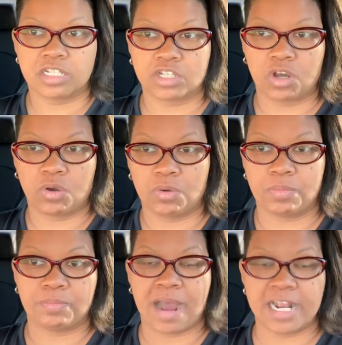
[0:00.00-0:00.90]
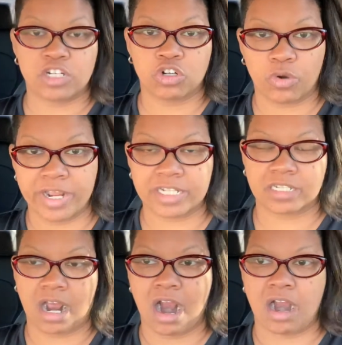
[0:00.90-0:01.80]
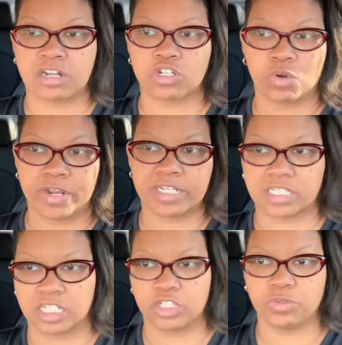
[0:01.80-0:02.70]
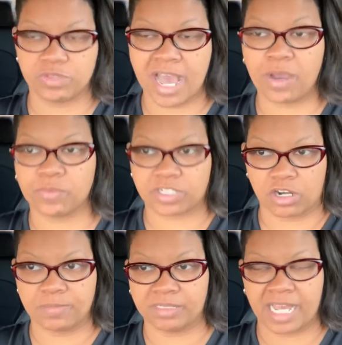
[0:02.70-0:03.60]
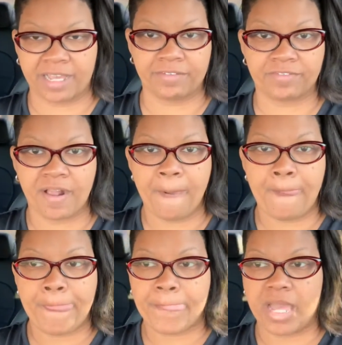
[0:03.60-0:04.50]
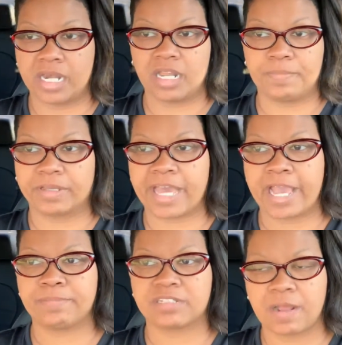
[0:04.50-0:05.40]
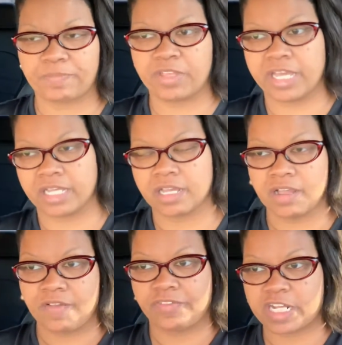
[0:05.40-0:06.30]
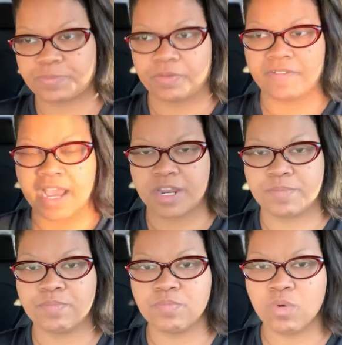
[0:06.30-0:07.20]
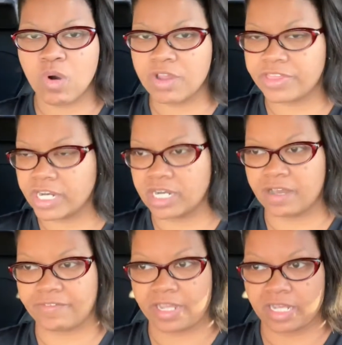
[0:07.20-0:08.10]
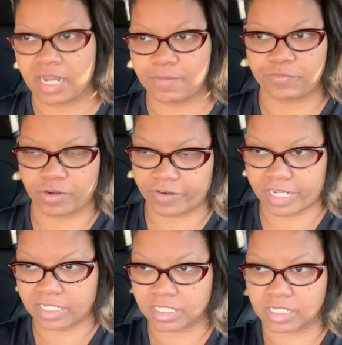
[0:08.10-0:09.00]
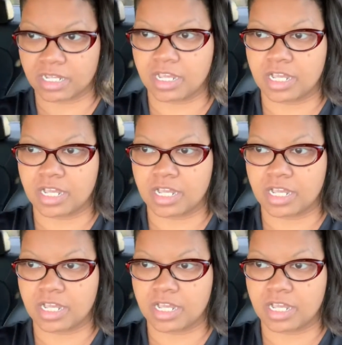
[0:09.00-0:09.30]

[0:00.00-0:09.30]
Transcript: So my choice, our choice to do that was Herbalife and it became something that's provided more than enough income for us.